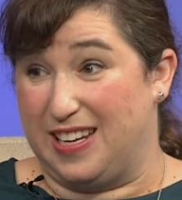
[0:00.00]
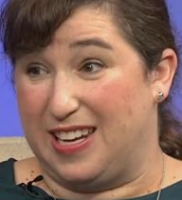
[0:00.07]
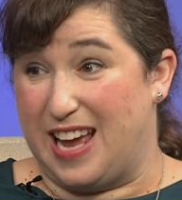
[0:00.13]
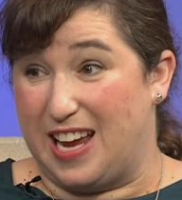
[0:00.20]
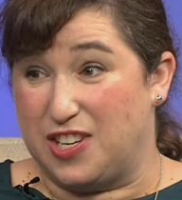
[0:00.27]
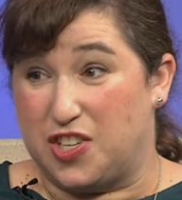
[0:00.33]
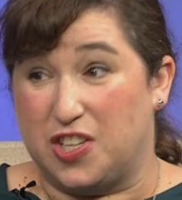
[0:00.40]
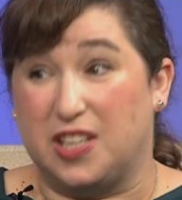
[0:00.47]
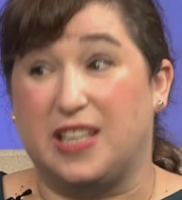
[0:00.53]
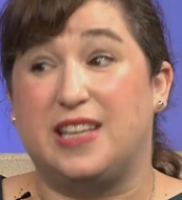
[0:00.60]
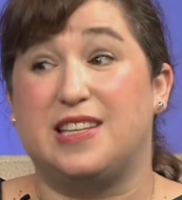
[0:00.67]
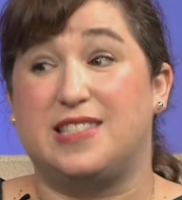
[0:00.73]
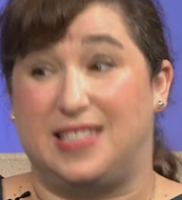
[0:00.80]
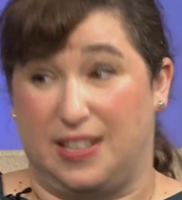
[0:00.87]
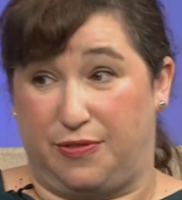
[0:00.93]
Nationally
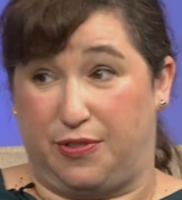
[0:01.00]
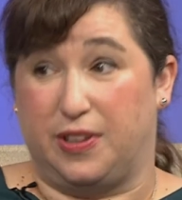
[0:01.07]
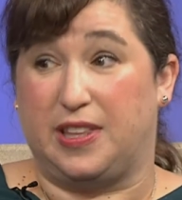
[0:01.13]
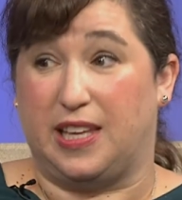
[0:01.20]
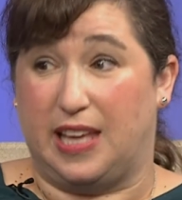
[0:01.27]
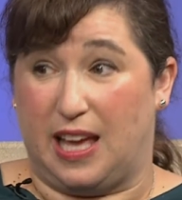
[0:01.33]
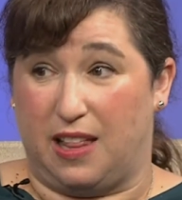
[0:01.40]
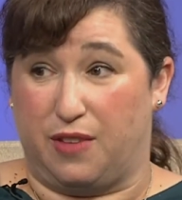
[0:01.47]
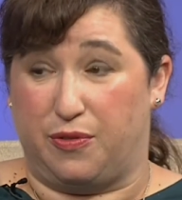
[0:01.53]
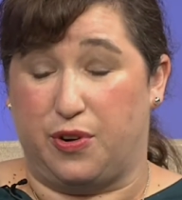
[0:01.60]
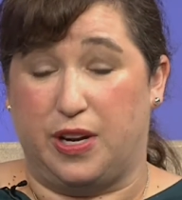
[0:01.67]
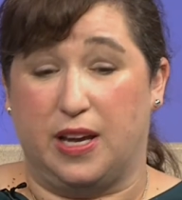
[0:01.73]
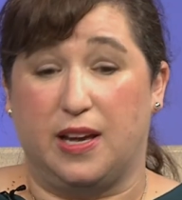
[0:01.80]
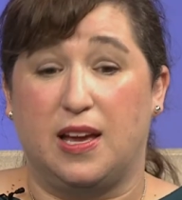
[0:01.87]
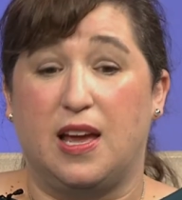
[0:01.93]
is mm-hmm. different than mm-hmm.
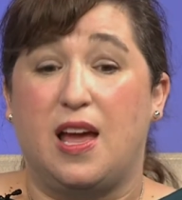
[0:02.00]
California. Yeah.